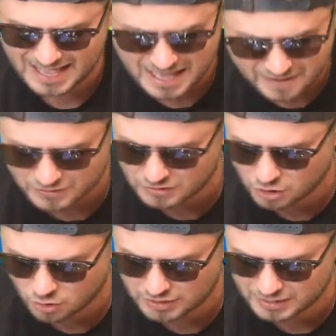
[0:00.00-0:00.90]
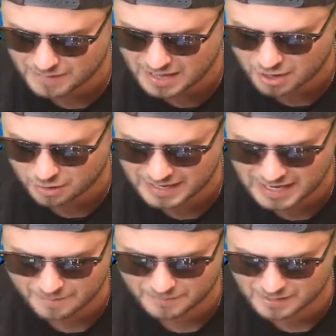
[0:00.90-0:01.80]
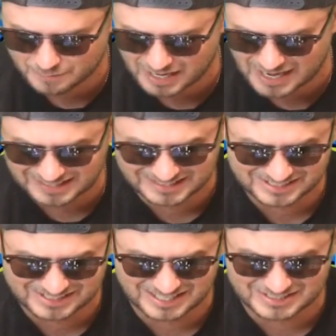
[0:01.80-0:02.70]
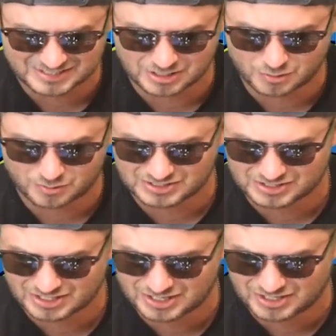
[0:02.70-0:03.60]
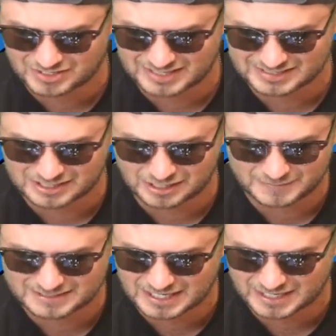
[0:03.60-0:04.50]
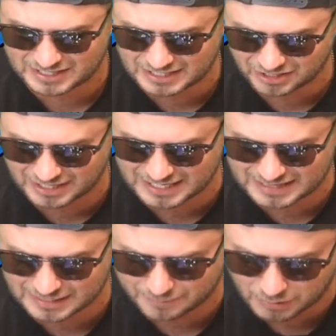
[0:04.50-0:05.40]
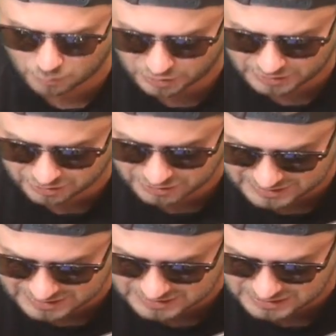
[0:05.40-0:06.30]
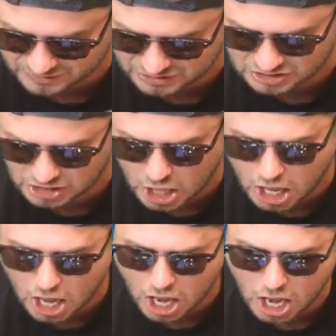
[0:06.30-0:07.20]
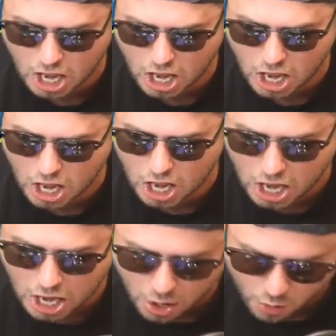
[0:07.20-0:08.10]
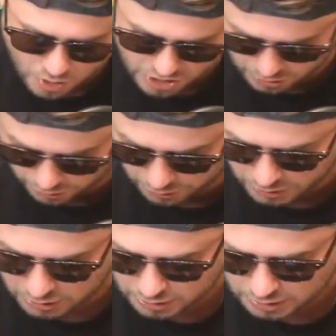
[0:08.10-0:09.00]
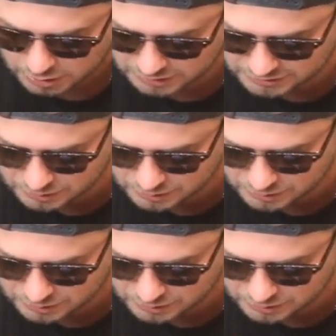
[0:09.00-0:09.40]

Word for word: even though he may or may not be a bot. He's just got slow and stun and all that stuff. He's not even killing anything, but we're killing things even slower. Let's